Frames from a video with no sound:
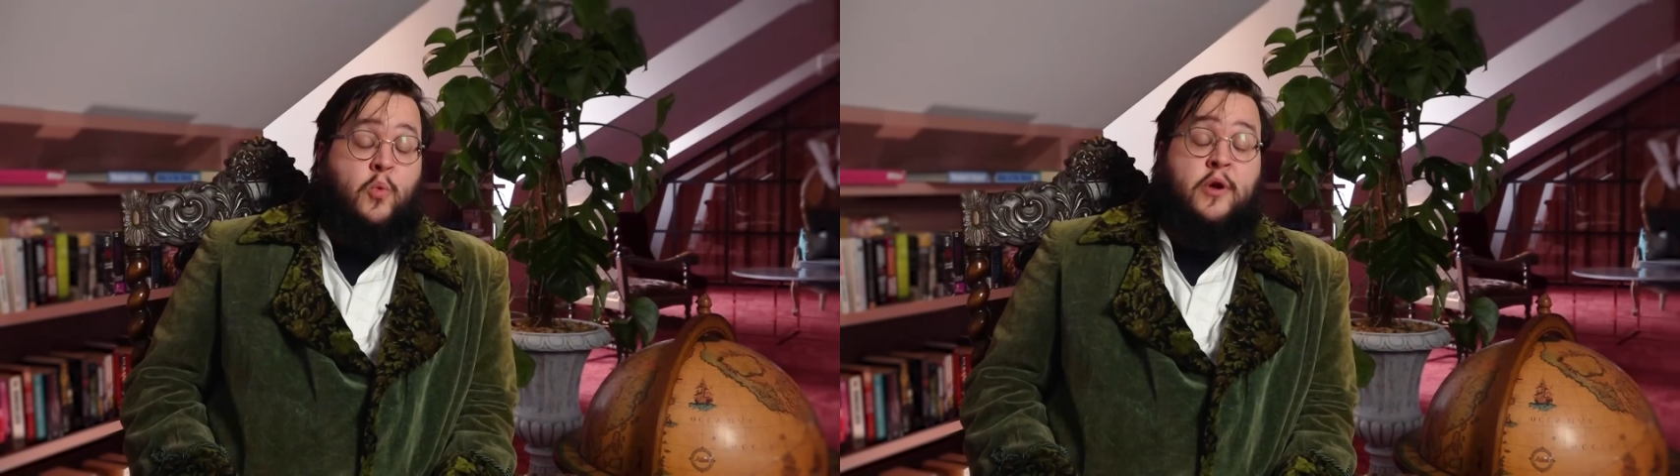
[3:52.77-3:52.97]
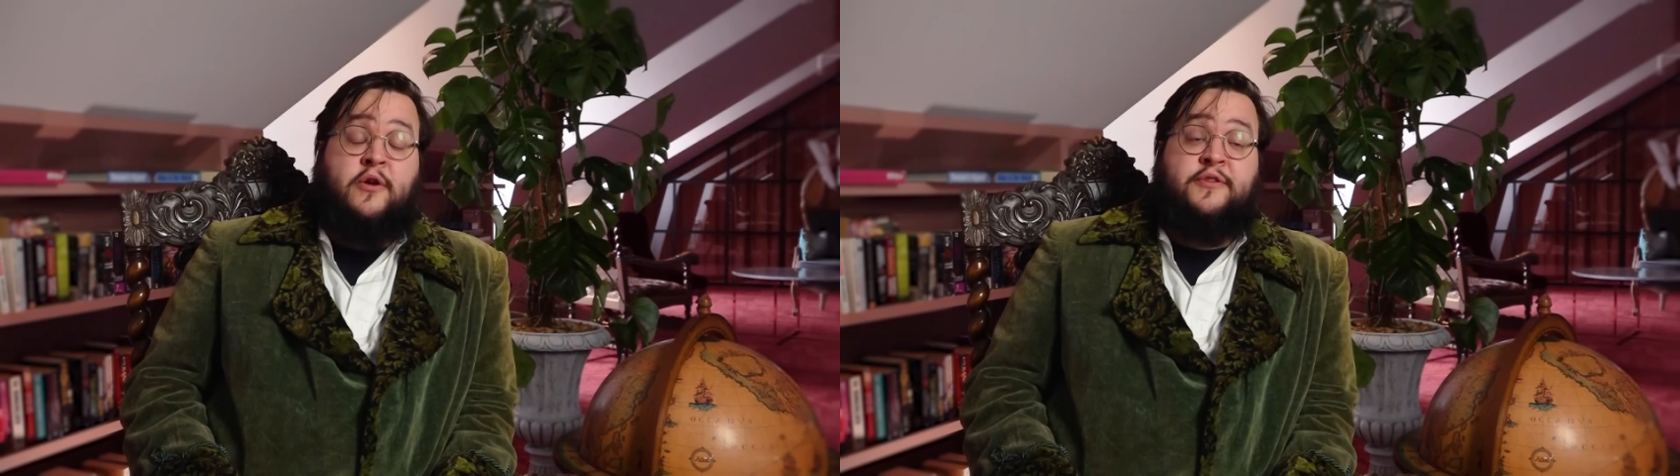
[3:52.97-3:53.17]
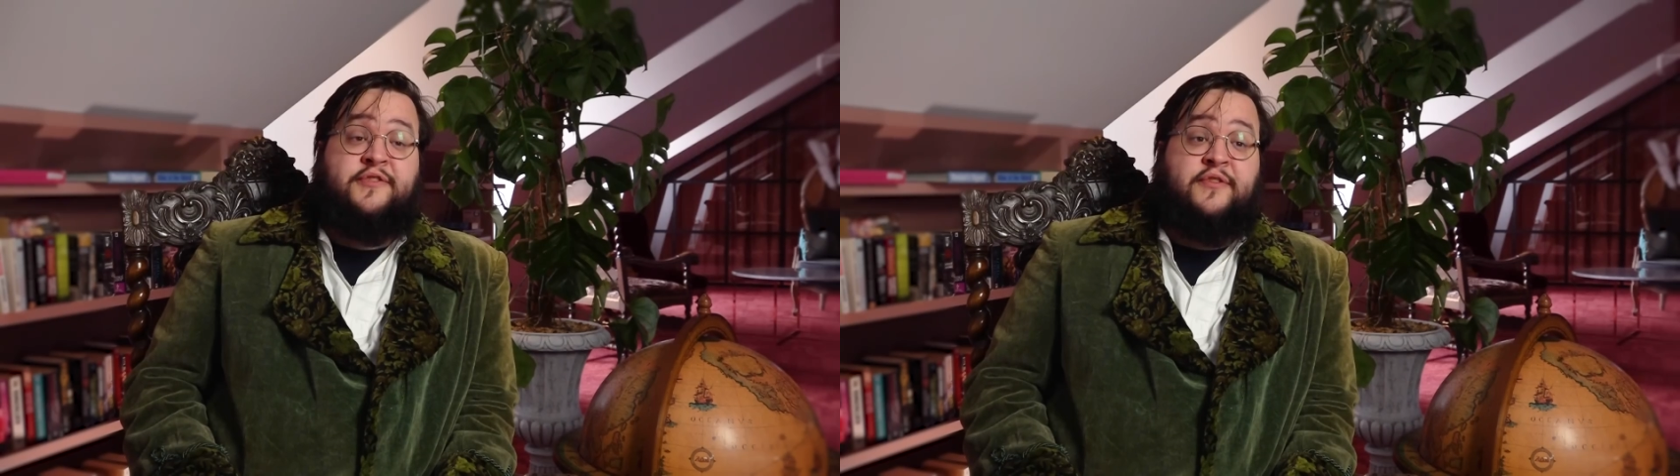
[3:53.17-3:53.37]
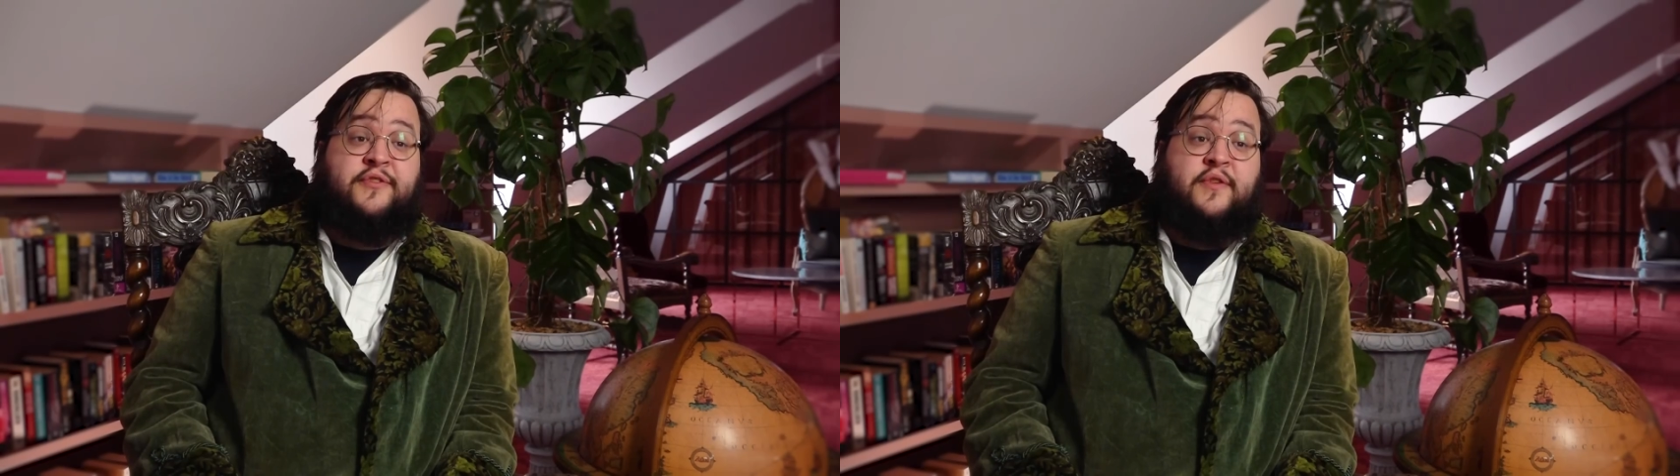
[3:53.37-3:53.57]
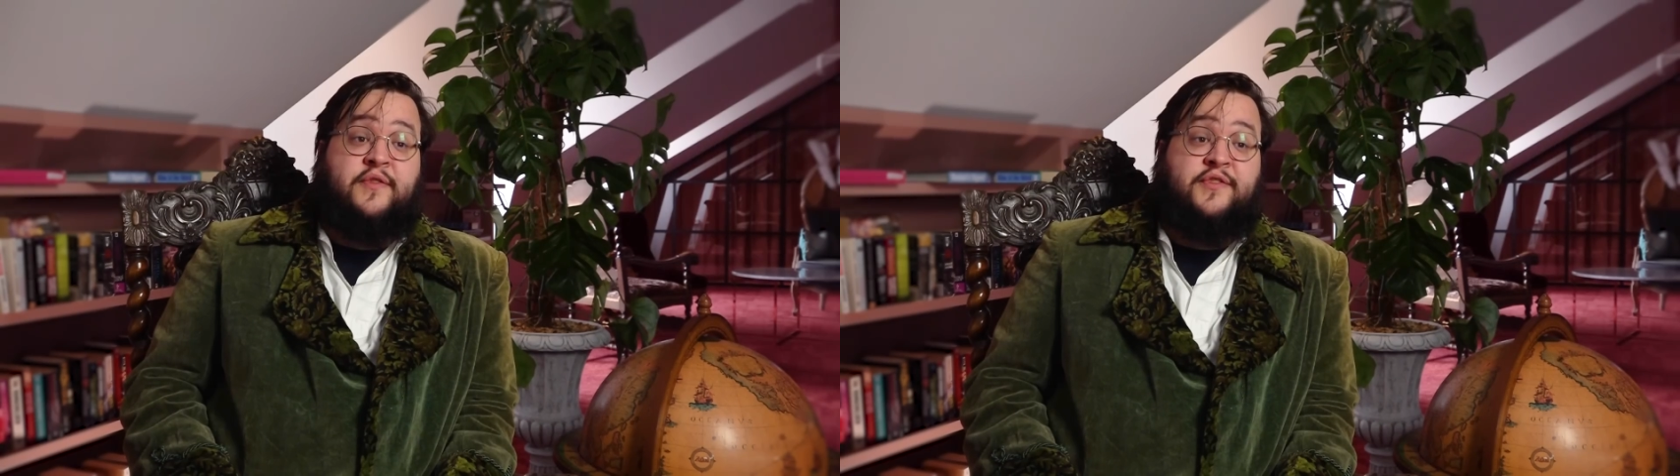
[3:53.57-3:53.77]
What goods and
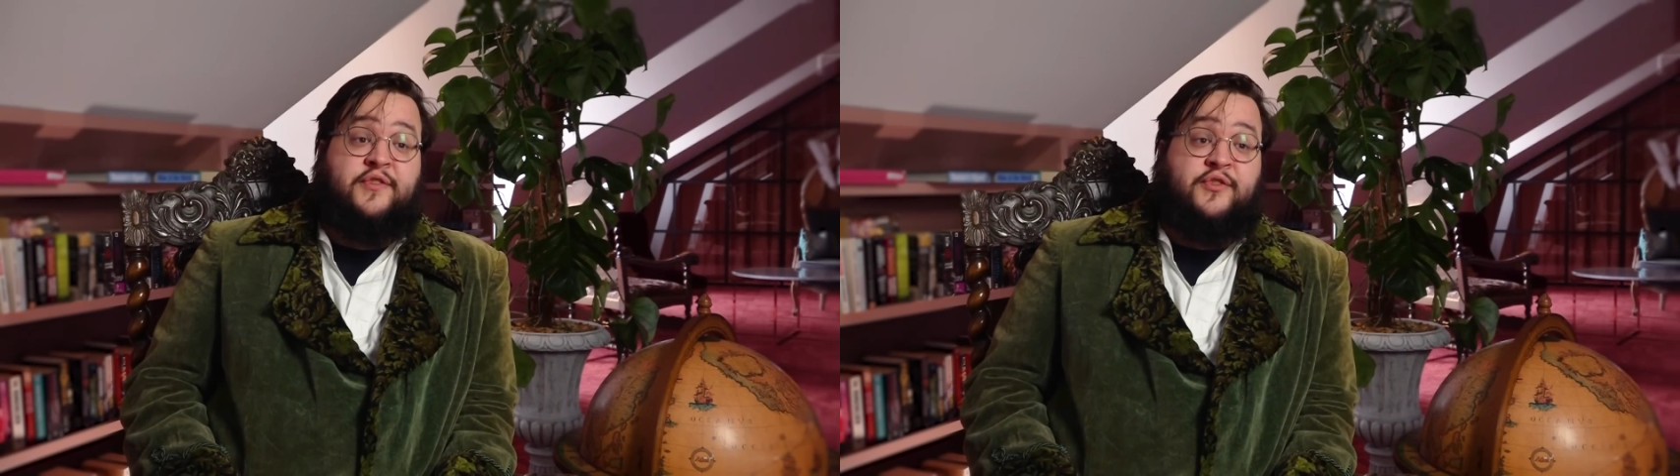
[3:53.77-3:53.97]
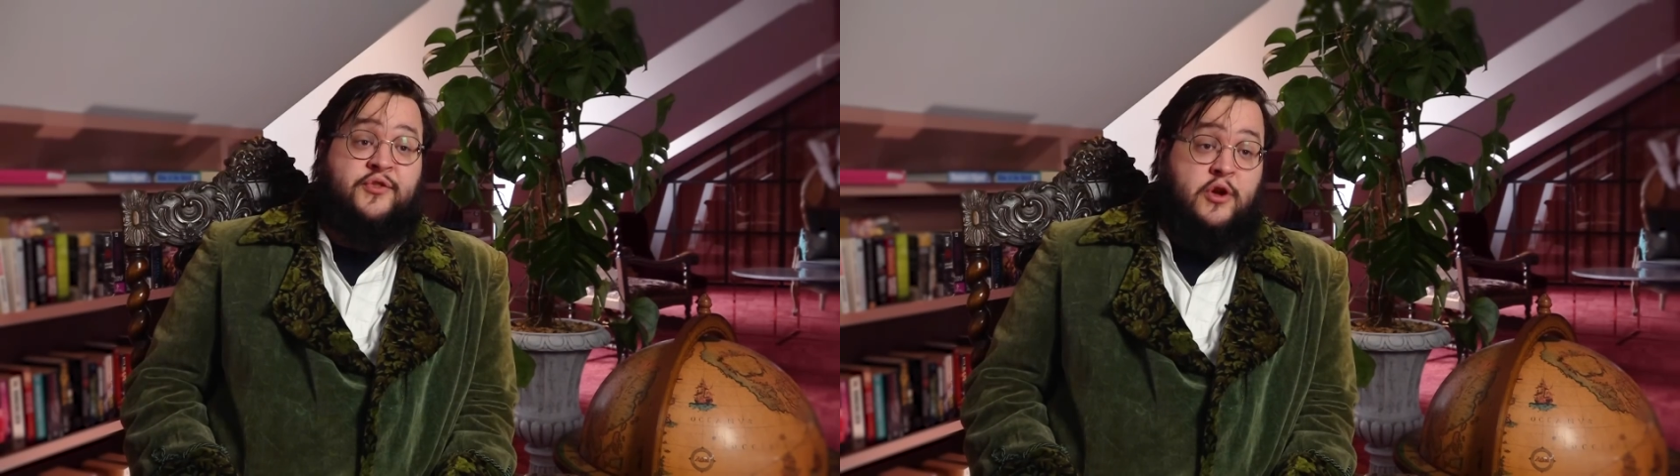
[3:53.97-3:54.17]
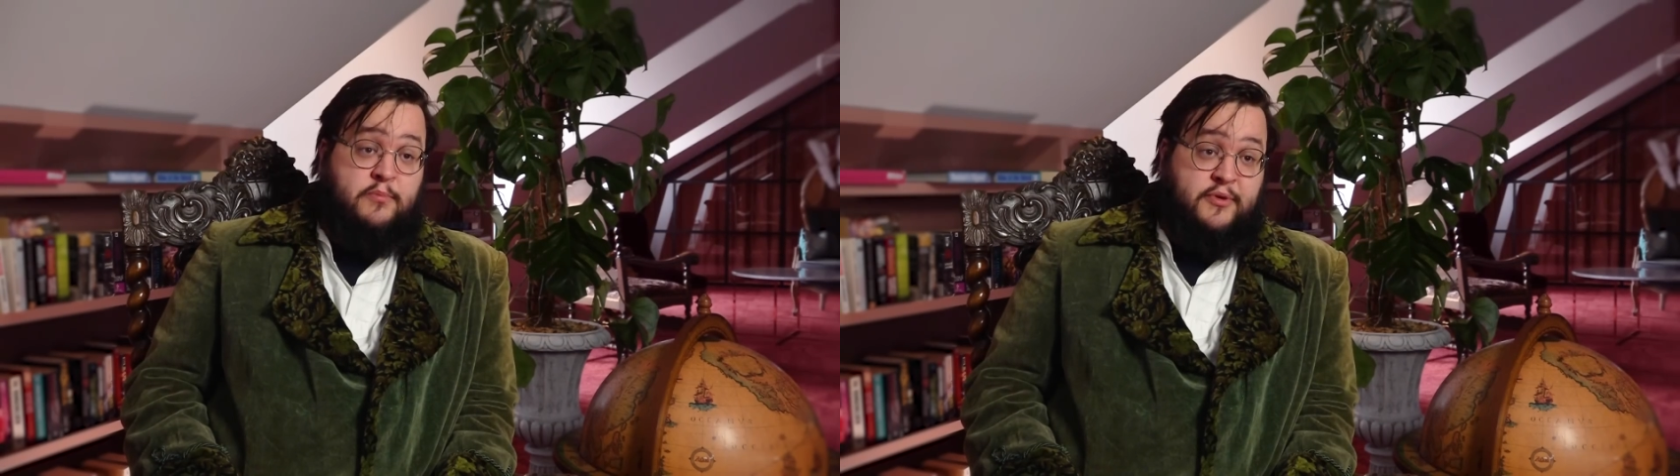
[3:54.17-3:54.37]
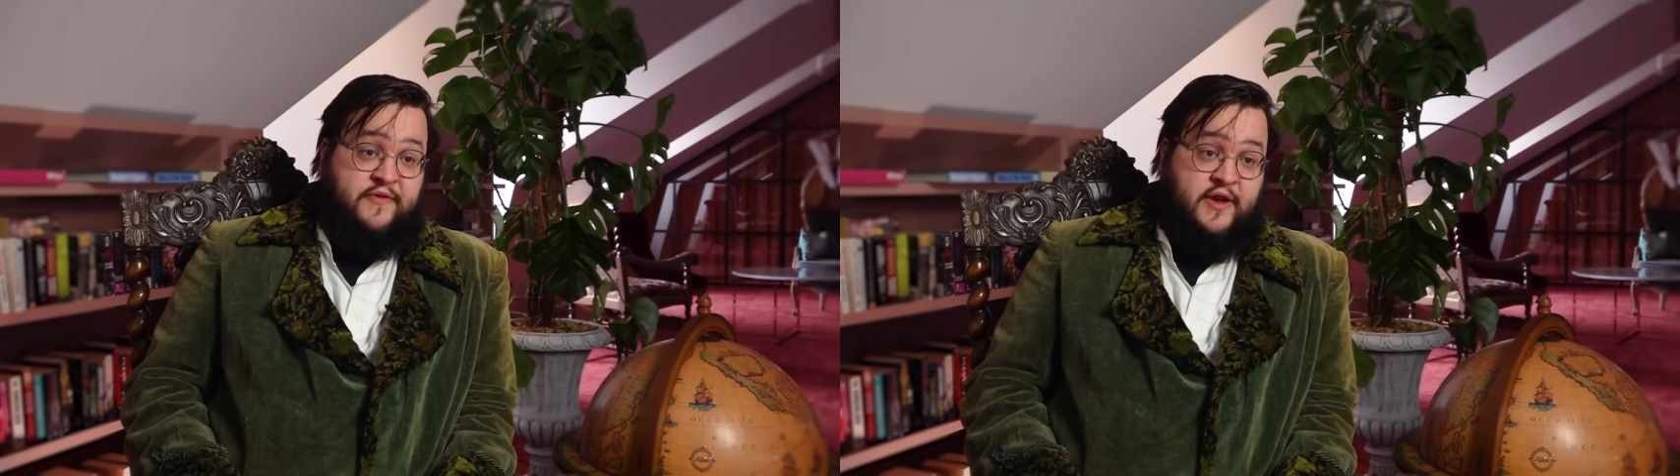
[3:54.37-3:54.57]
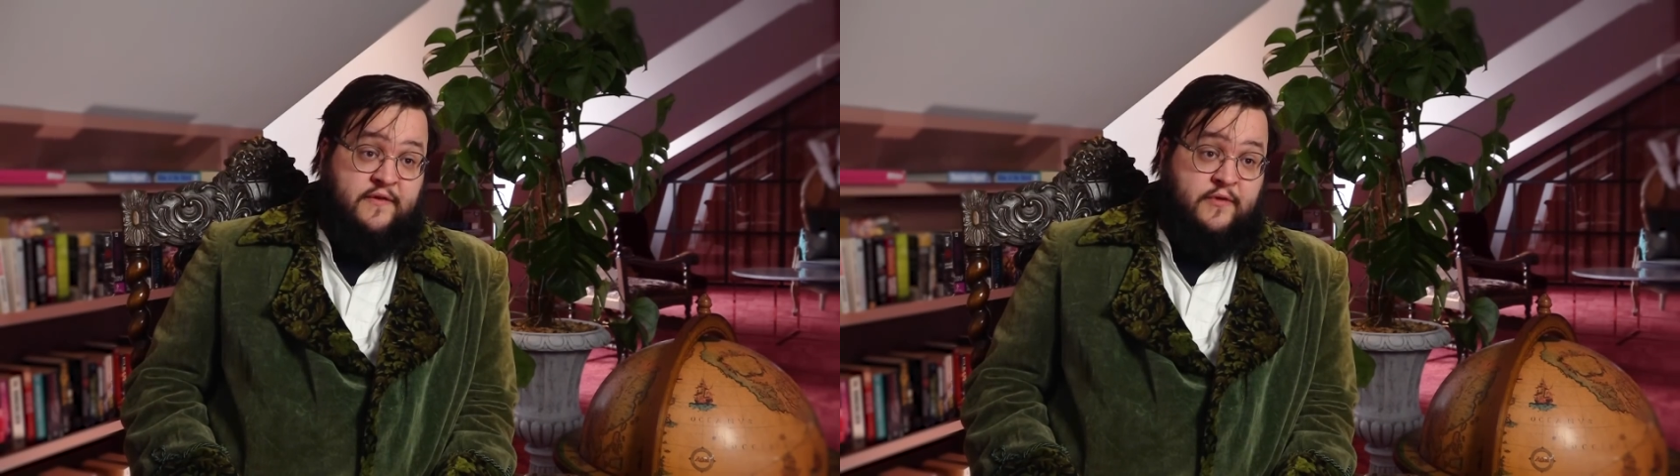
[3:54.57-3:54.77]
services you don't
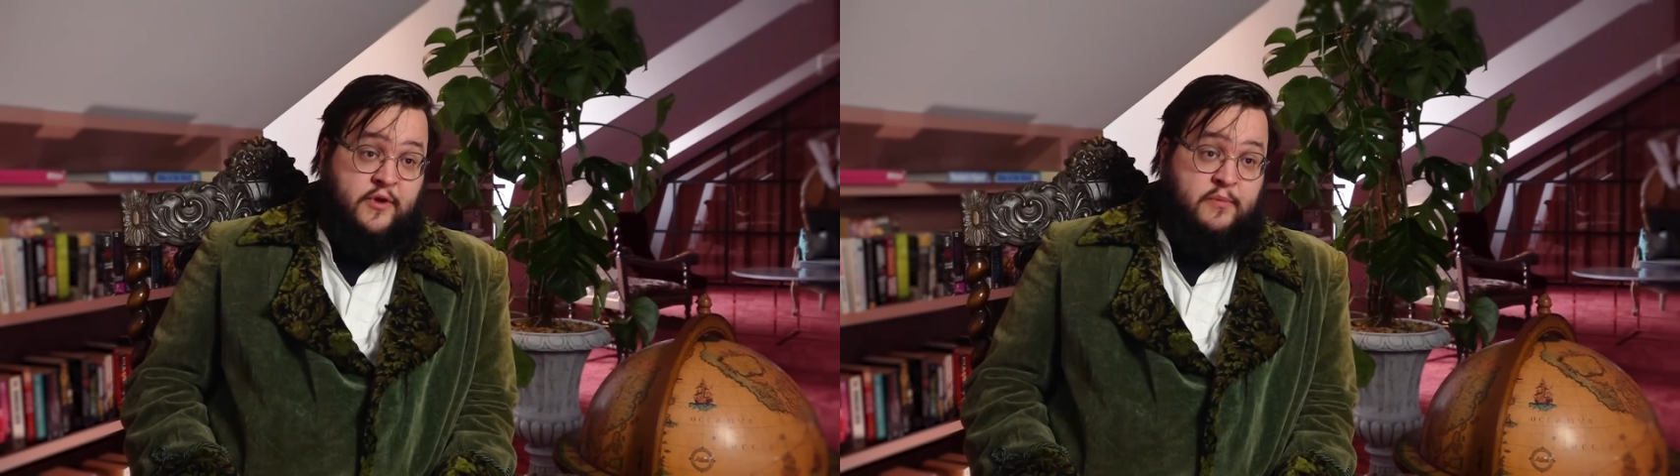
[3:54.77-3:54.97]
provide for your